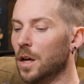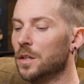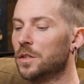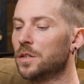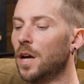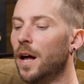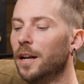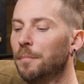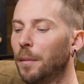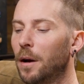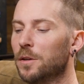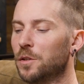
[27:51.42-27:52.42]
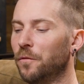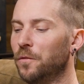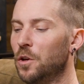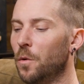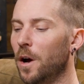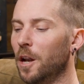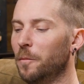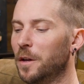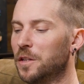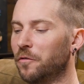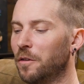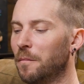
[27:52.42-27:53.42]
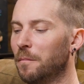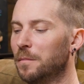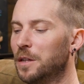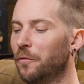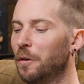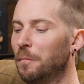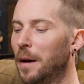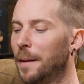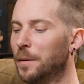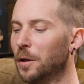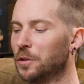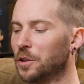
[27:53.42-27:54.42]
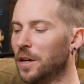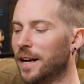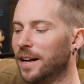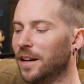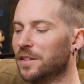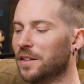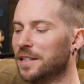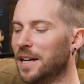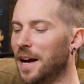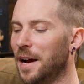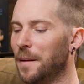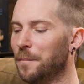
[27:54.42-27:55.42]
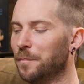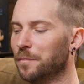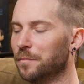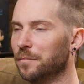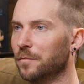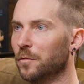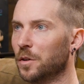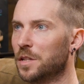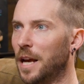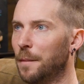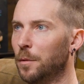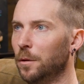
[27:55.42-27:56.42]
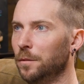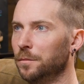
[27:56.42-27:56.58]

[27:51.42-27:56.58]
Sonic borrows a few elements from different pop culture icons of the time. For example,